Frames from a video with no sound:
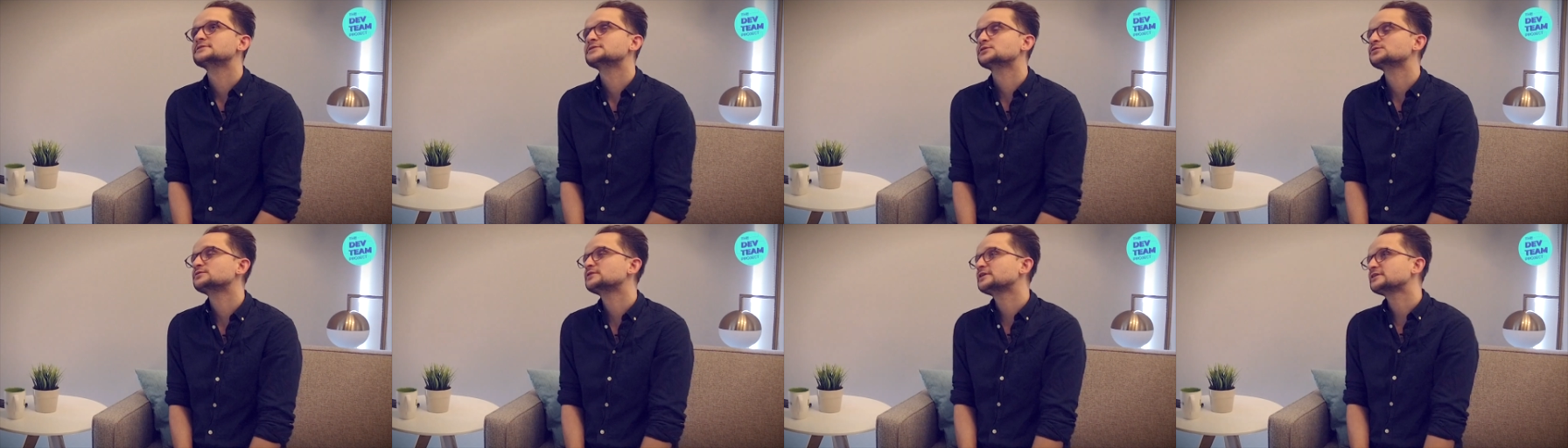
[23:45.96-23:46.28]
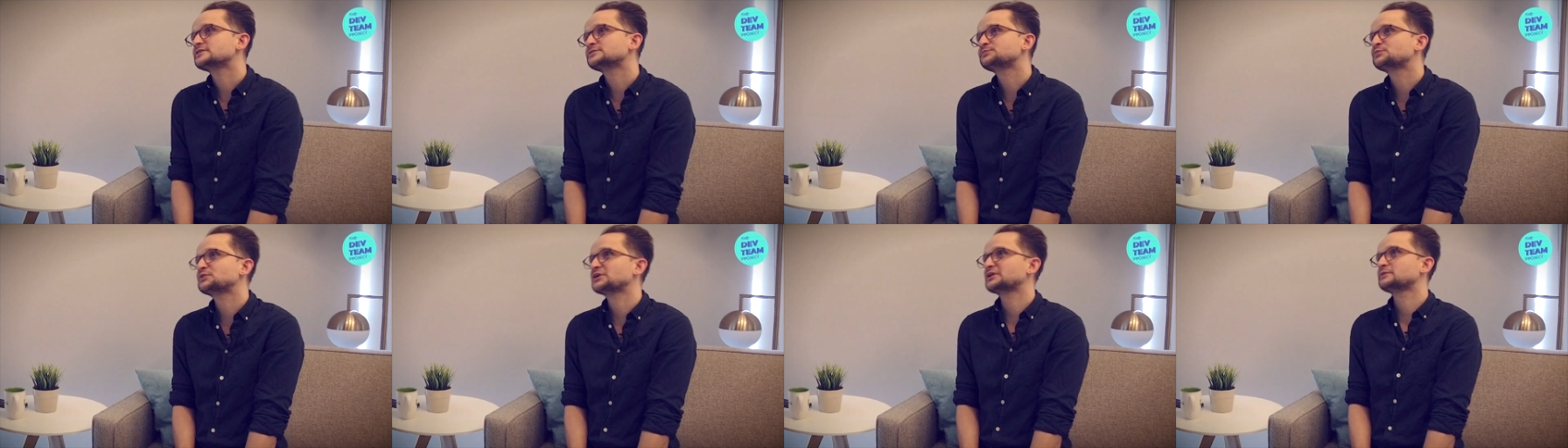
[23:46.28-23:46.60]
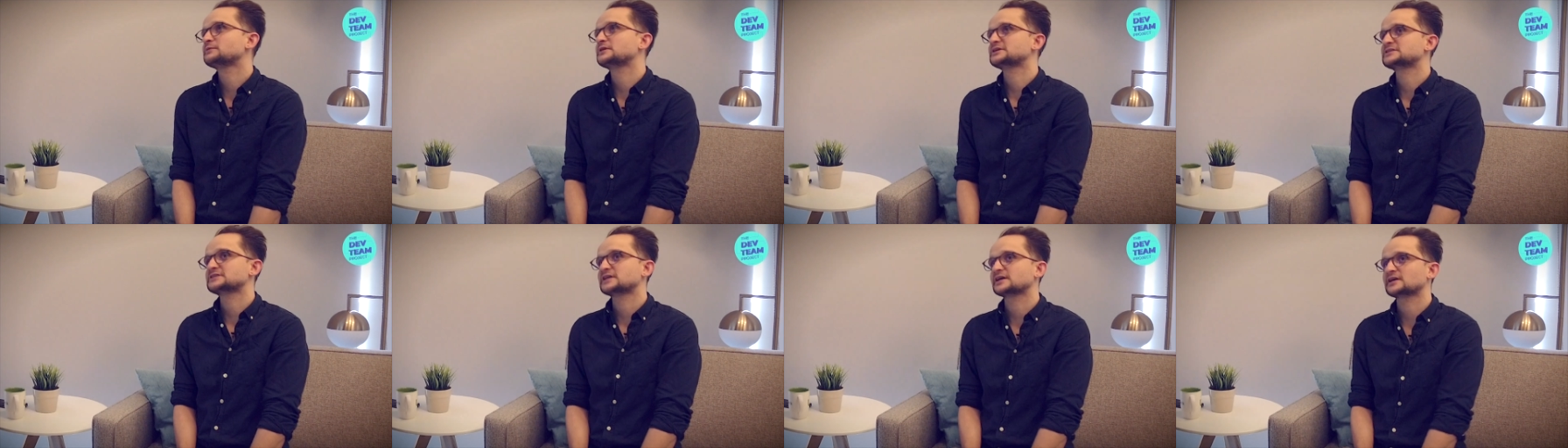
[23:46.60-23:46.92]
So there's
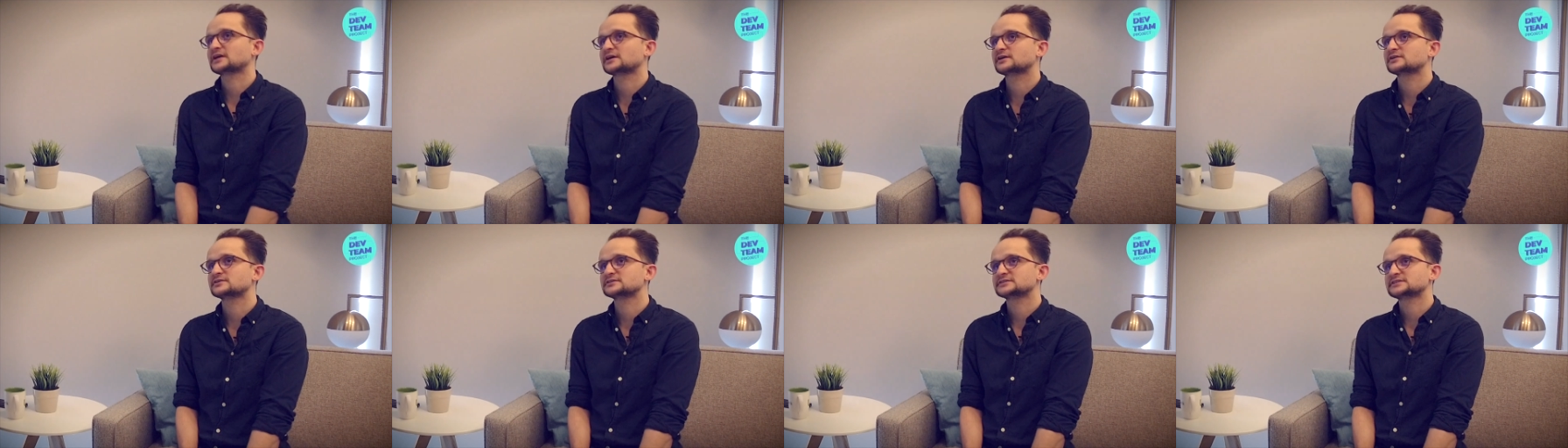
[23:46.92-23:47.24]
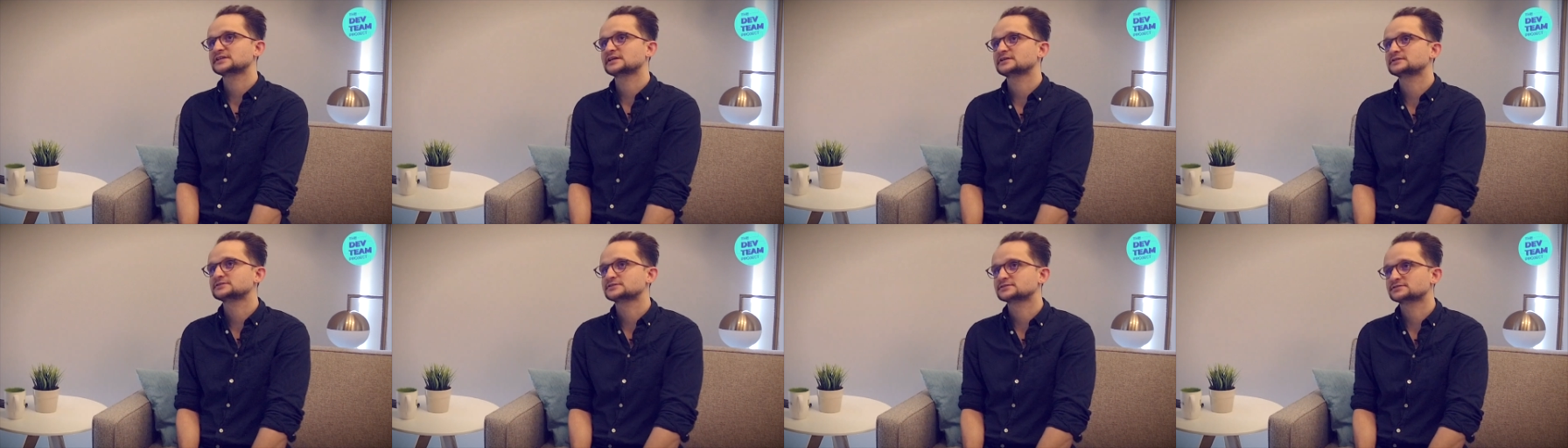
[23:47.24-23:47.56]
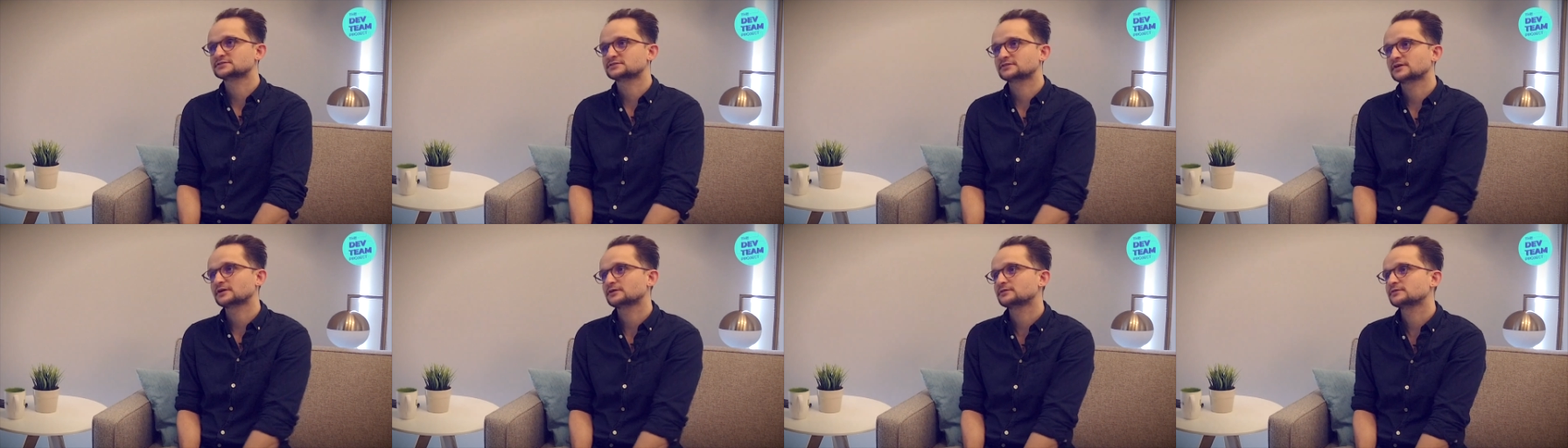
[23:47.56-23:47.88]
pretty much a
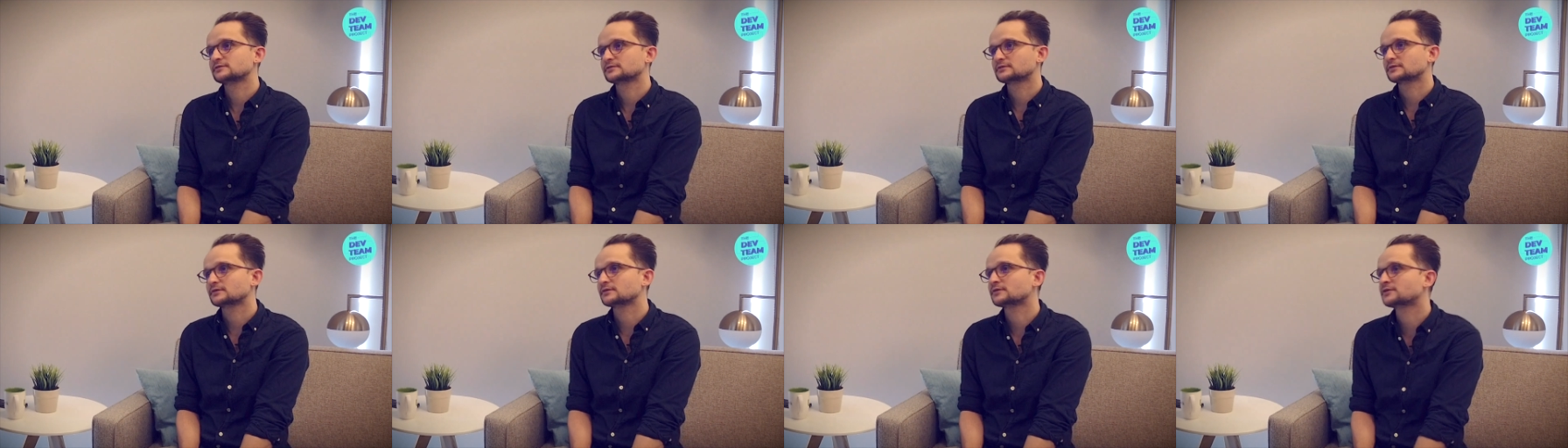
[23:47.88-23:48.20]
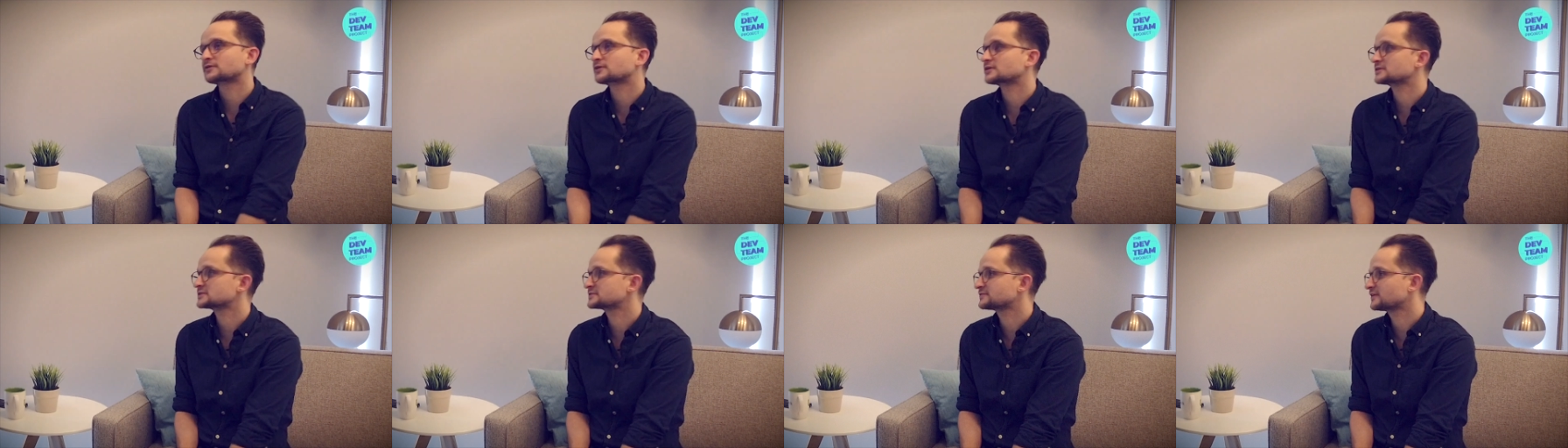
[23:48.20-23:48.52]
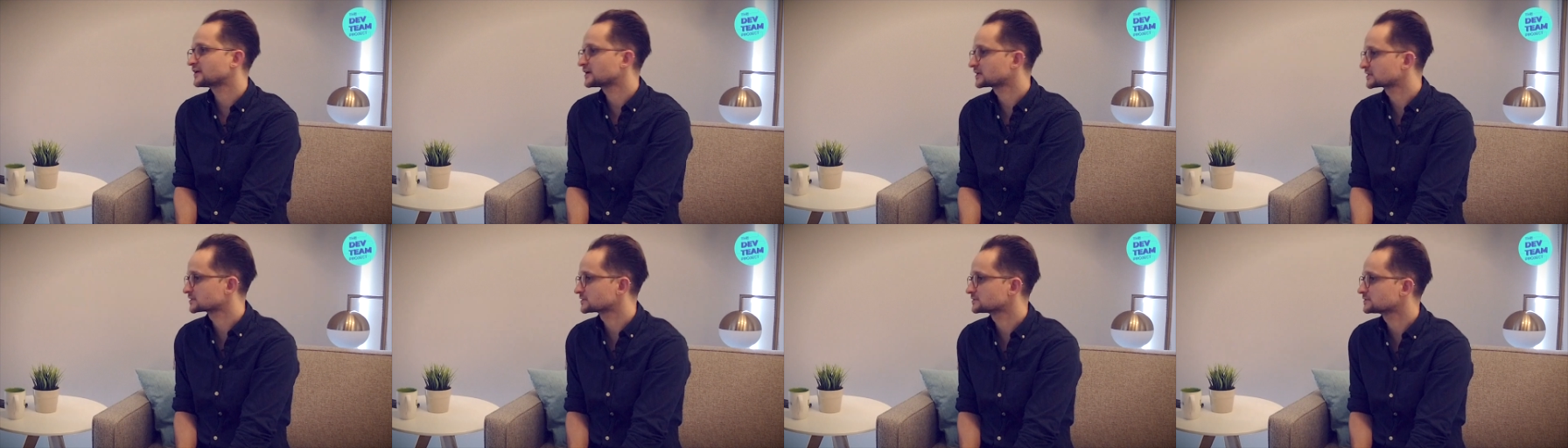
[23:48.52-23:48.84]
consensus around
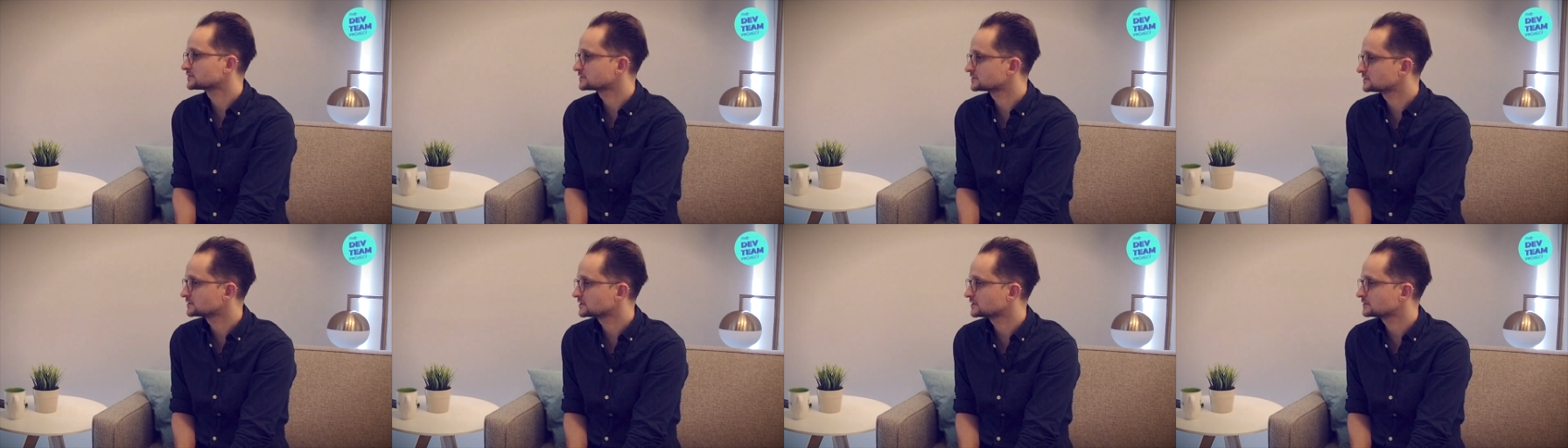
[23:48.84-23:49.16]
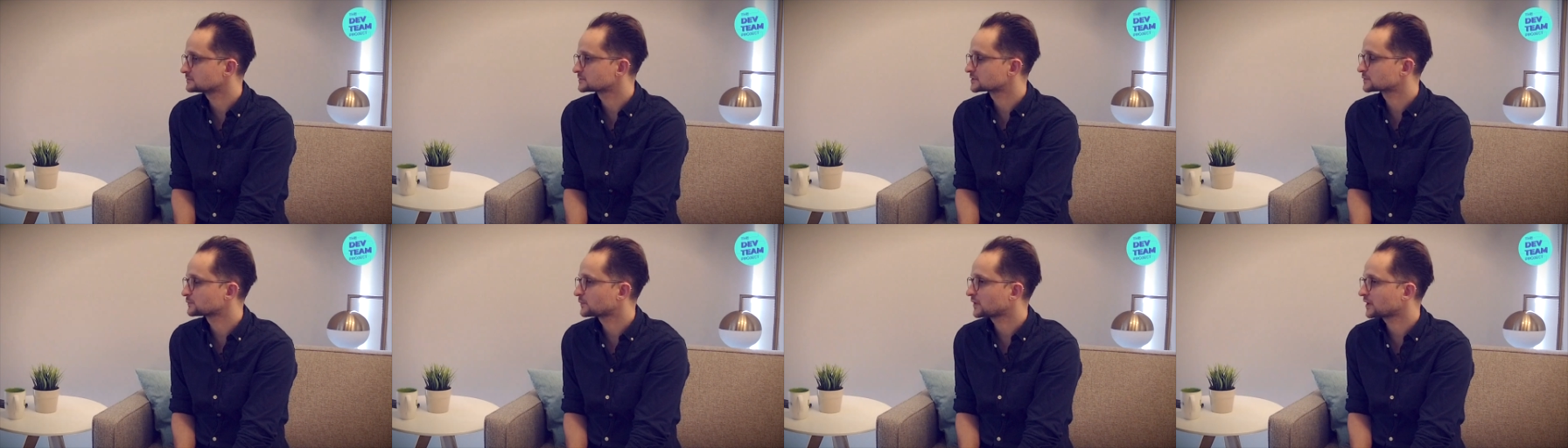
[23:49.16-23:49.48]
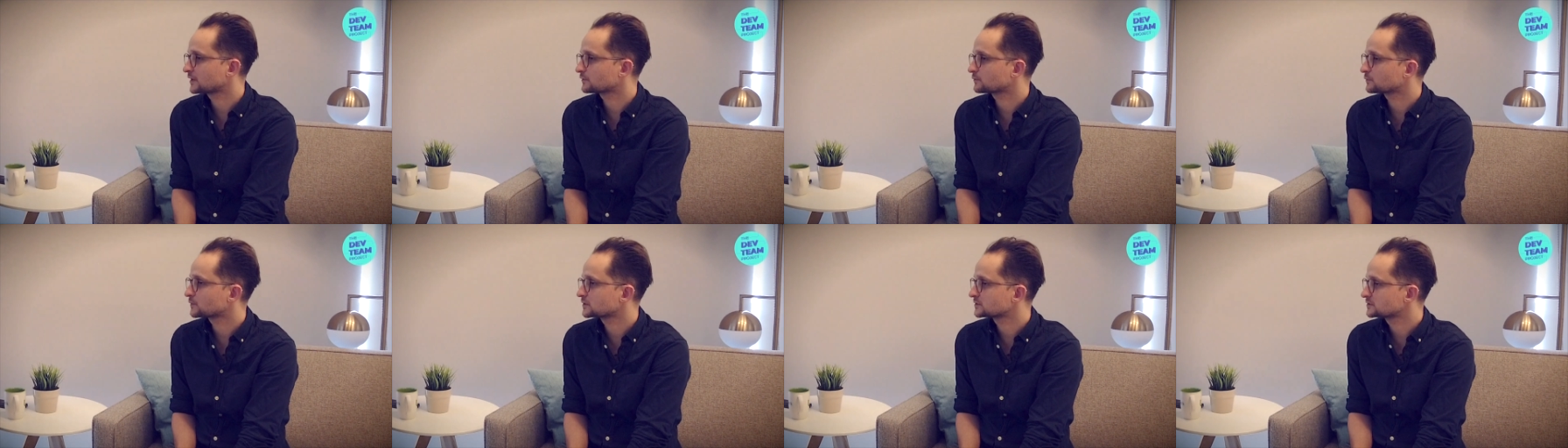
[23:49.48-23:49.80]
cross-functional teams,
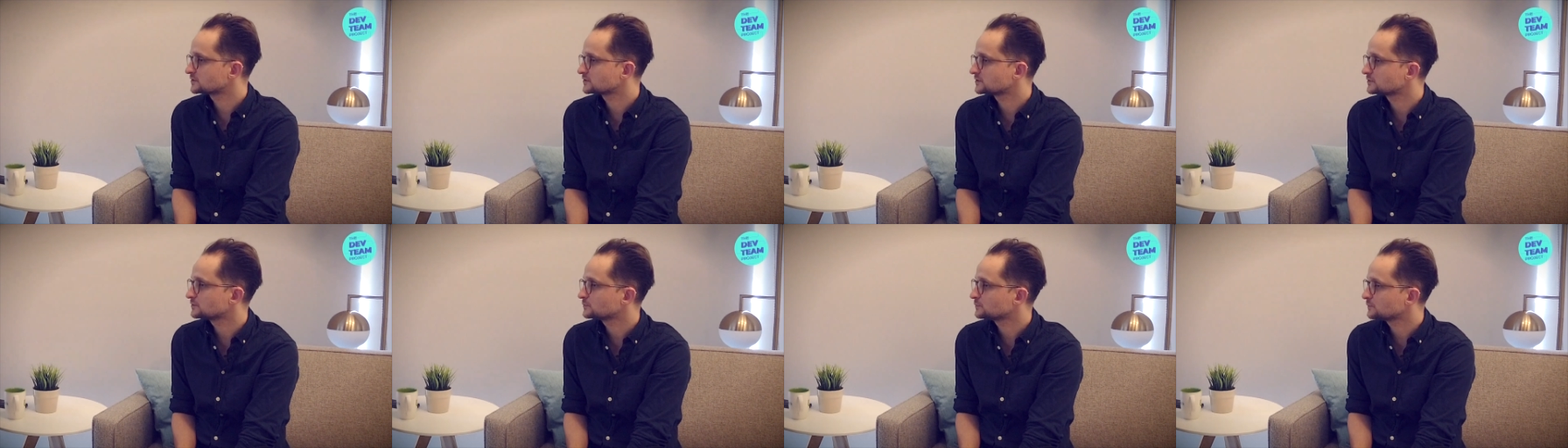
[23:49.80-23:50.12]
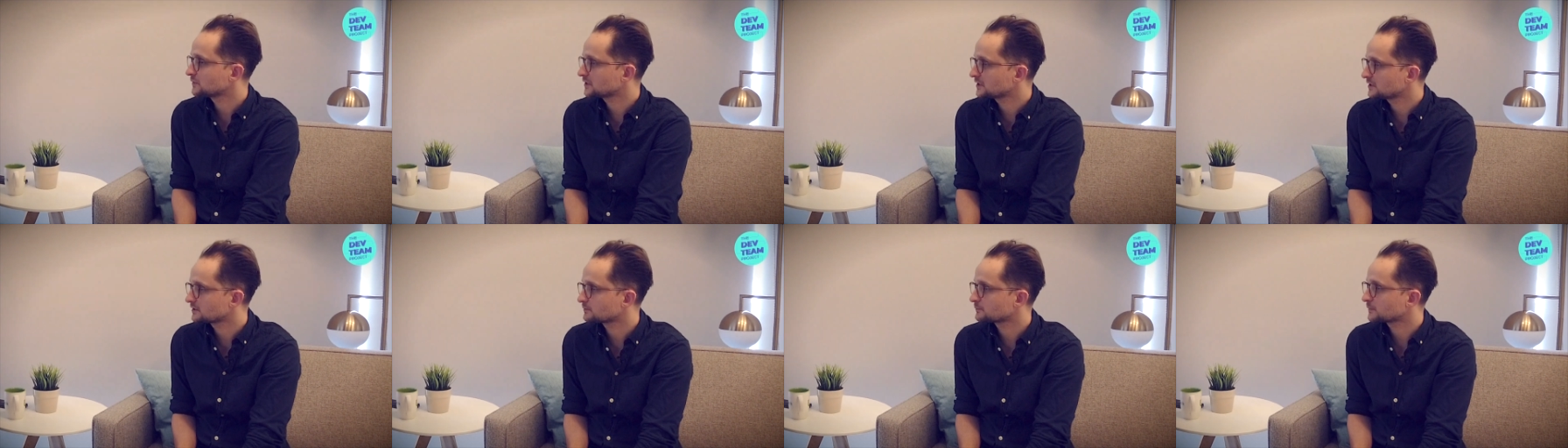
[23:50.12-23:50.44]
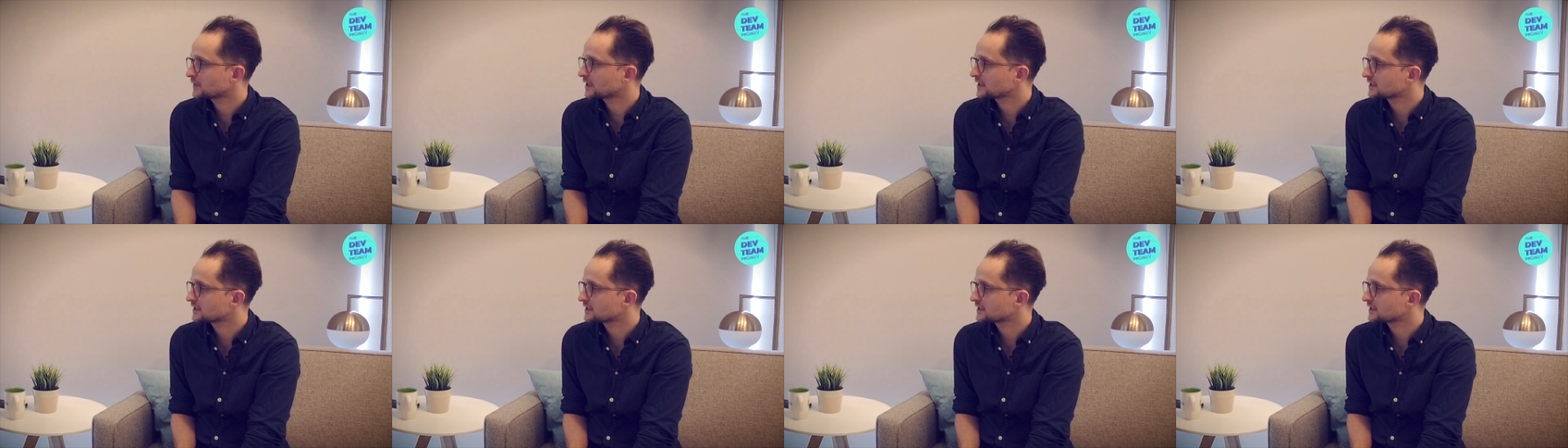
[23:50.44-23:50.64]
but what you mean